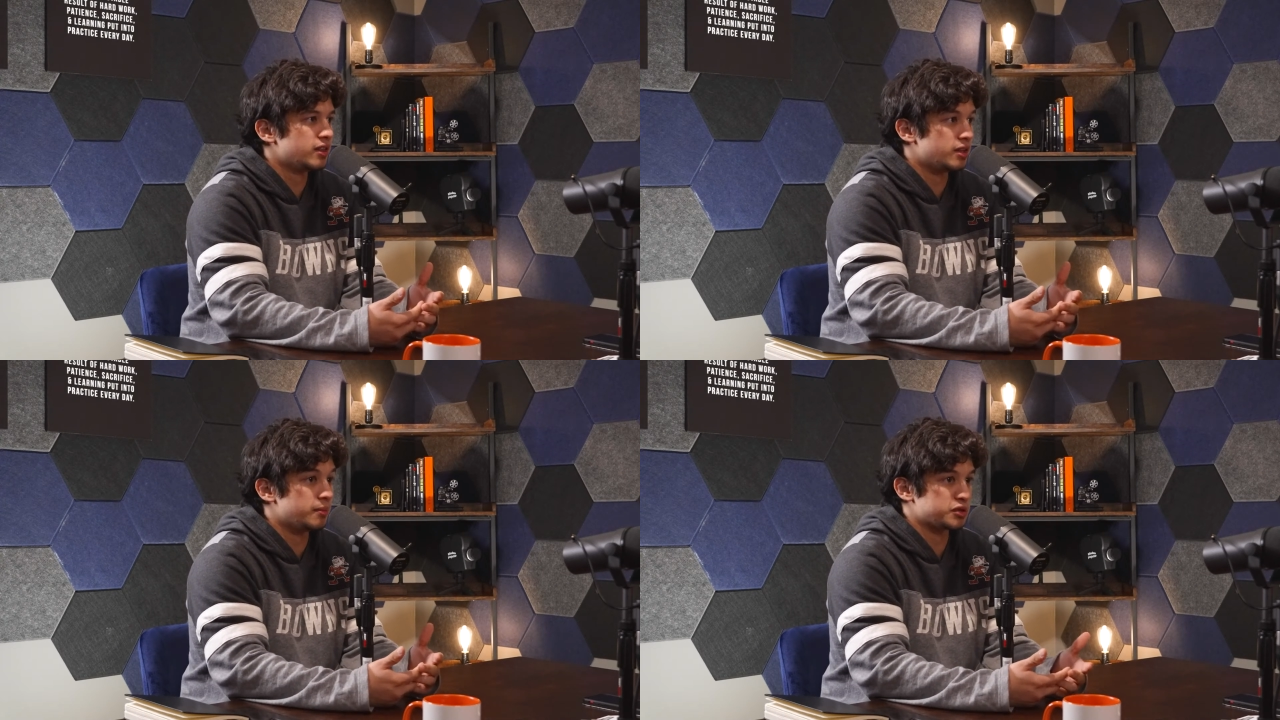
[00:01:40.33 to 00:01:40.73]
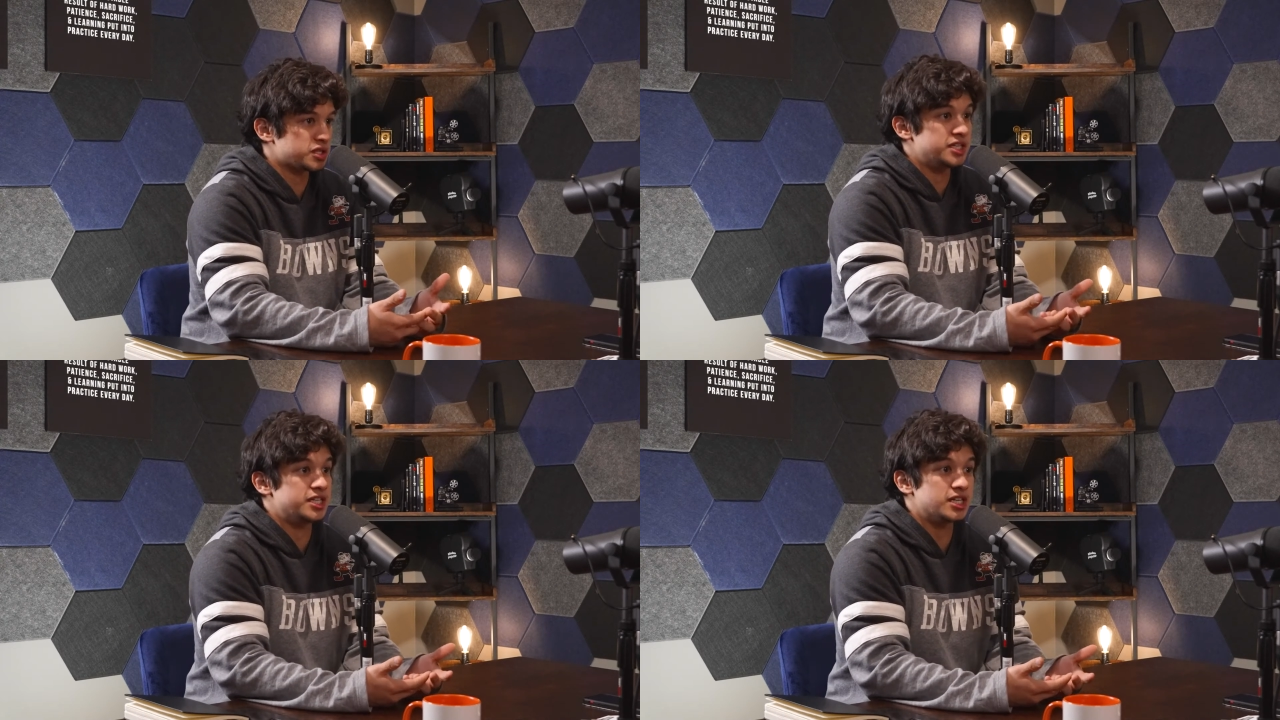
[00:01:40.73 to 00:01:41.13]
the
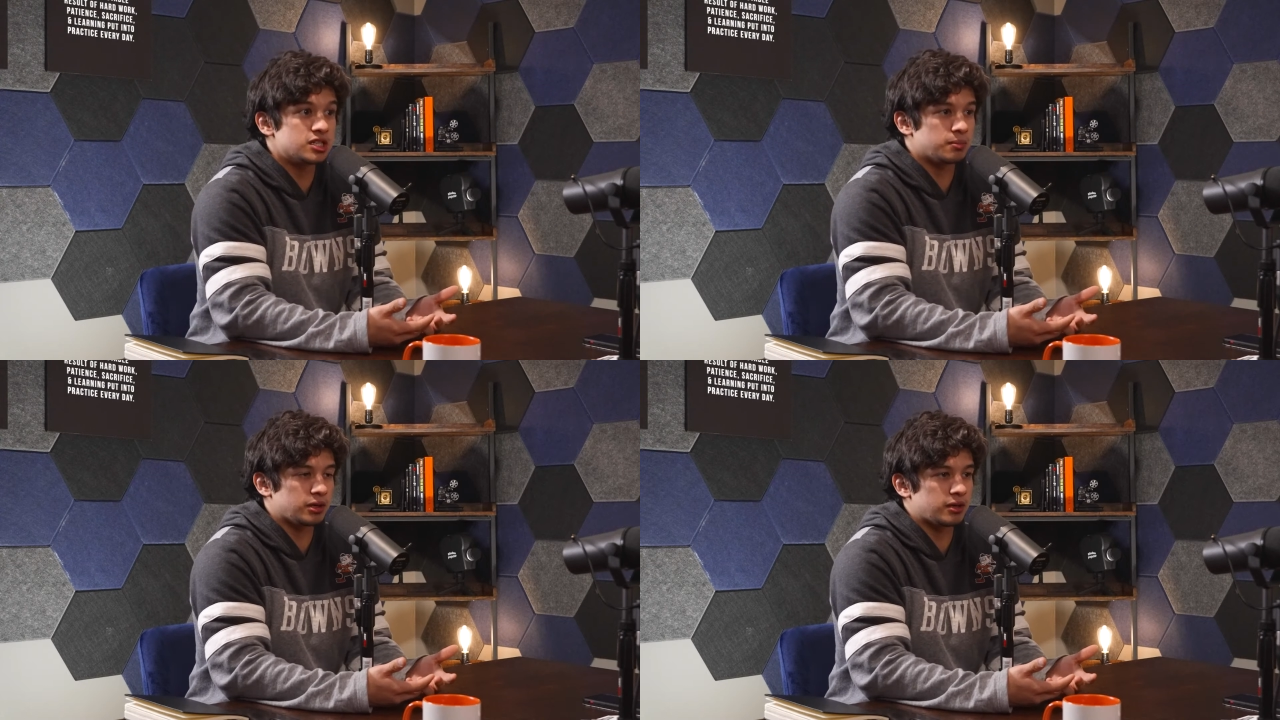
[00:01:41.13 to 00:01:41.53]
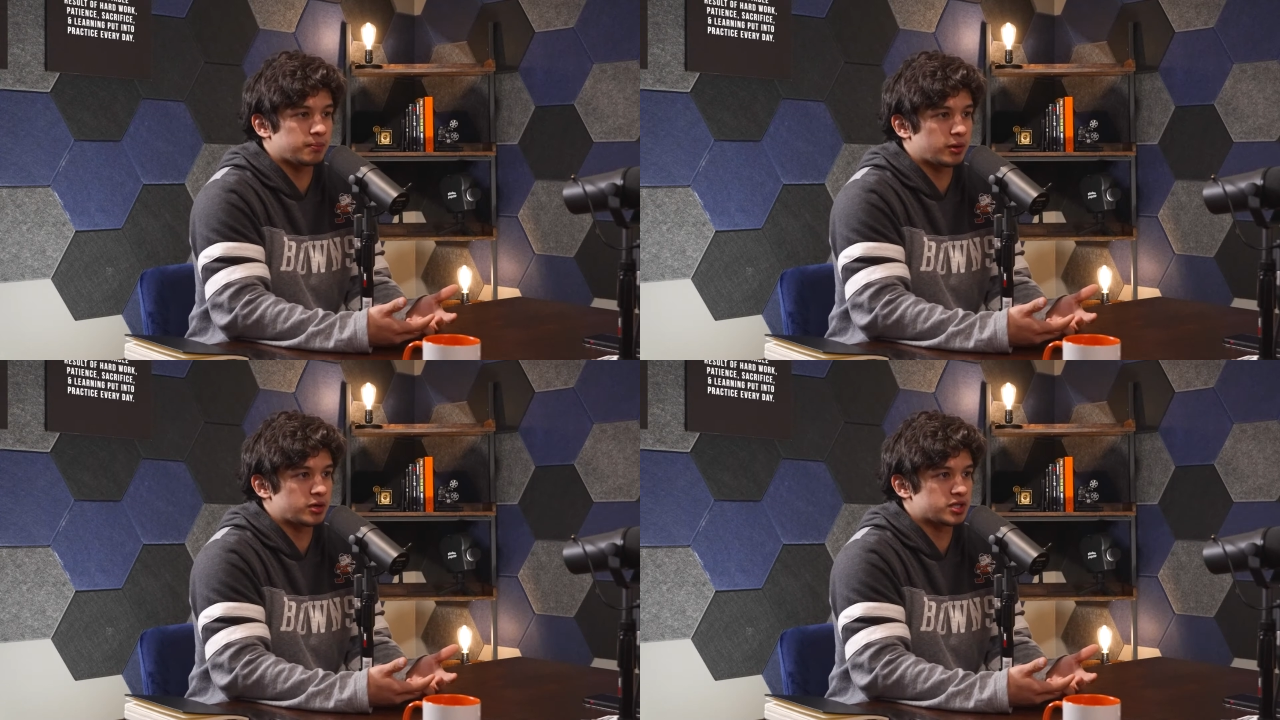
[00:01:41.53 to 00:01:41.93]
most disciplined
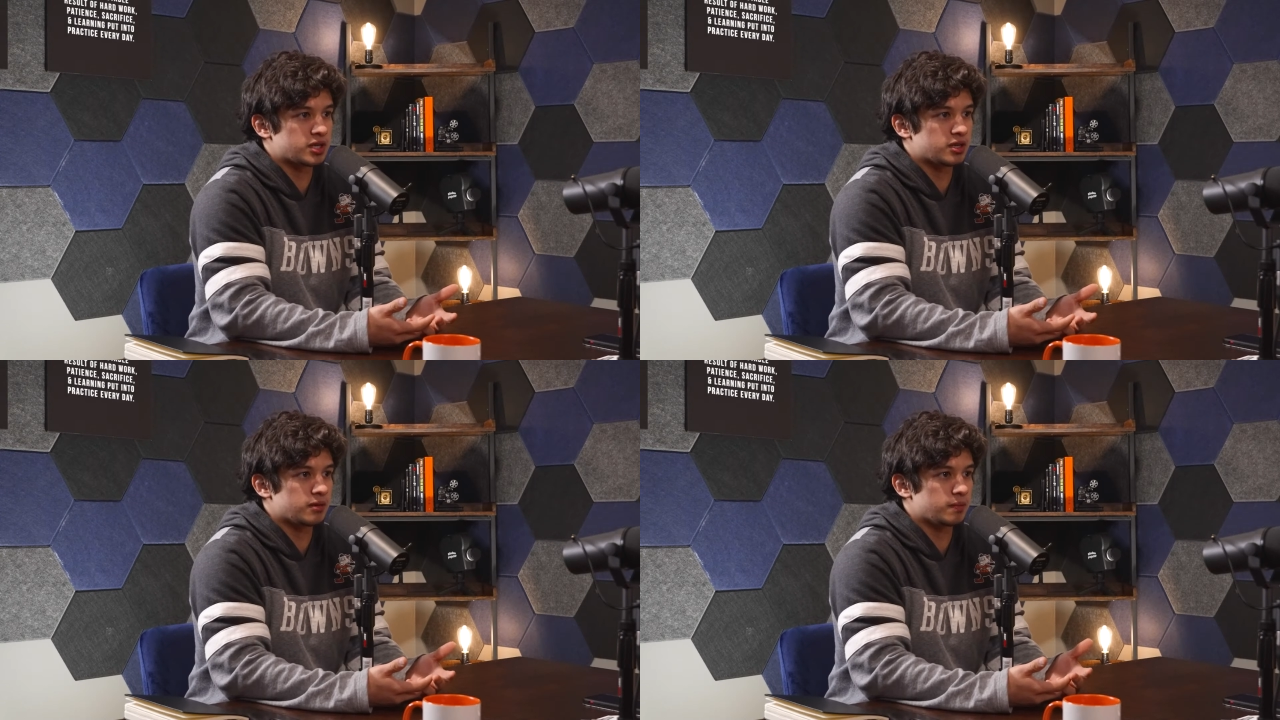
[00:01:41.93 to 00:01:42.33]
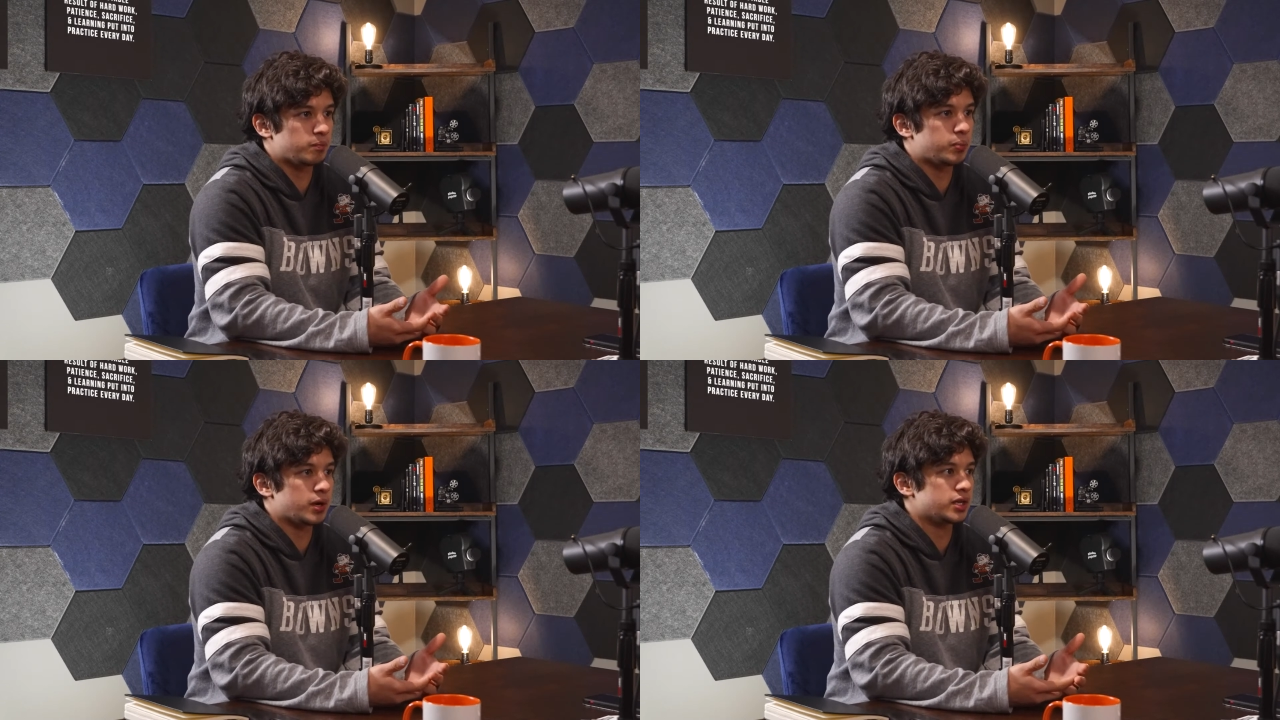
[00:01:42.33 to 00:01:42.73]
person,
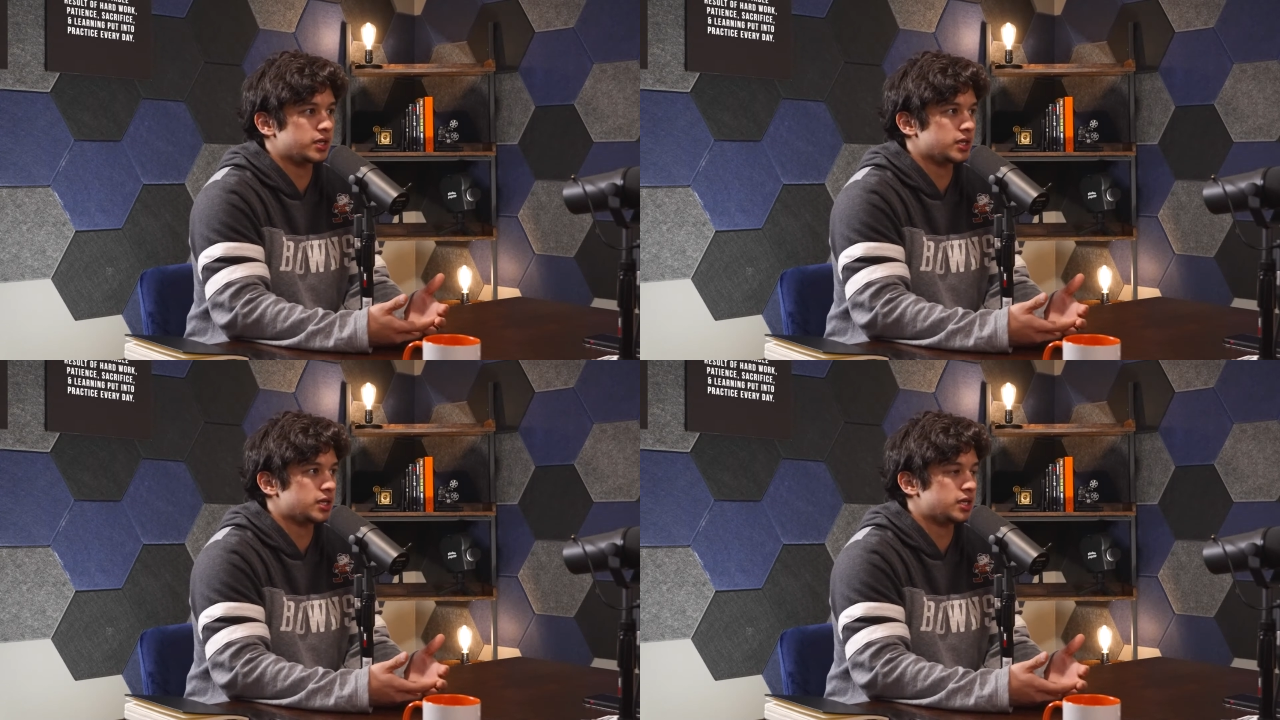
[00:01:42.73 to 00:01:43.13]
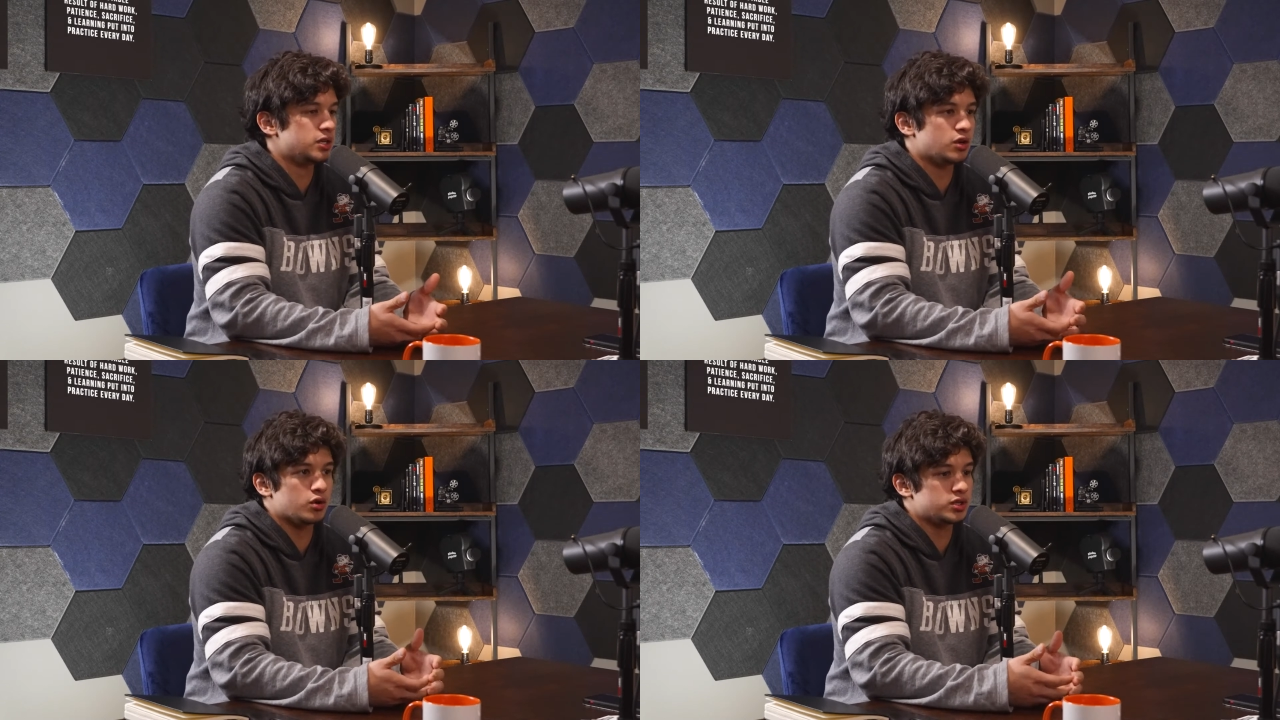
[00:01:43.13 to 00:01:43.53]
mm-hmm. but he
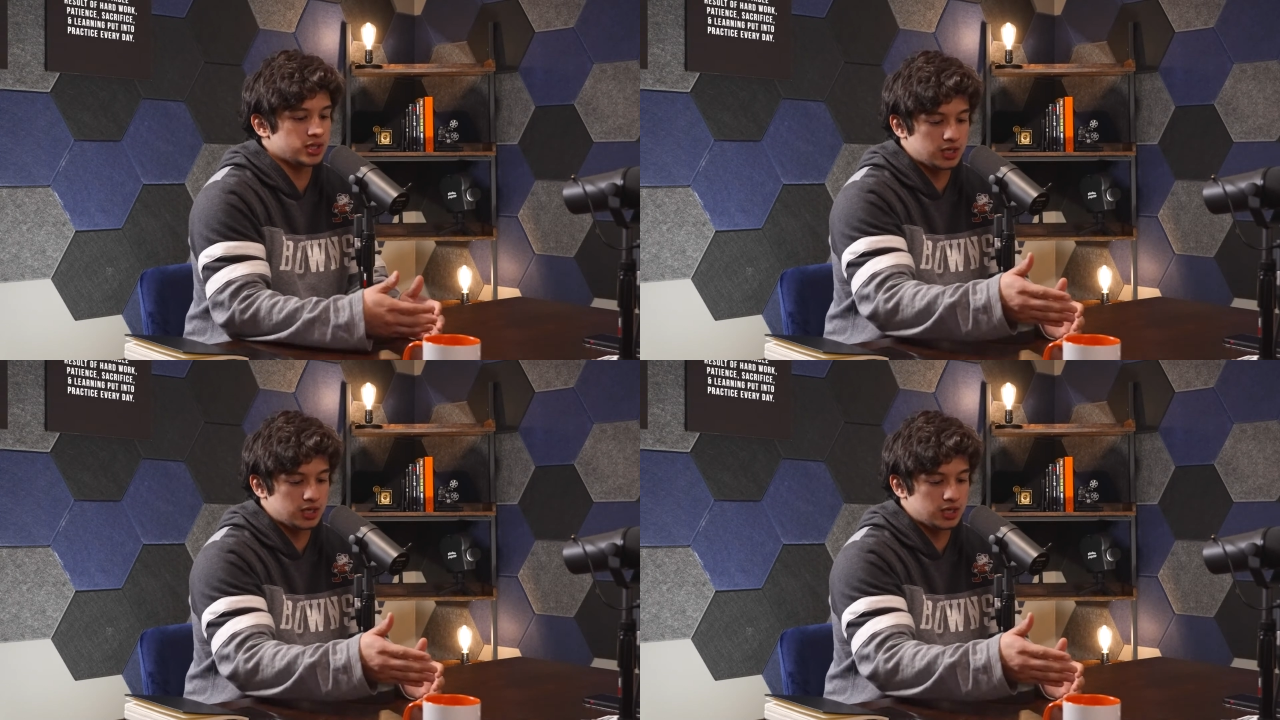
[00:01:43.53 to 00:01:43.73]
knows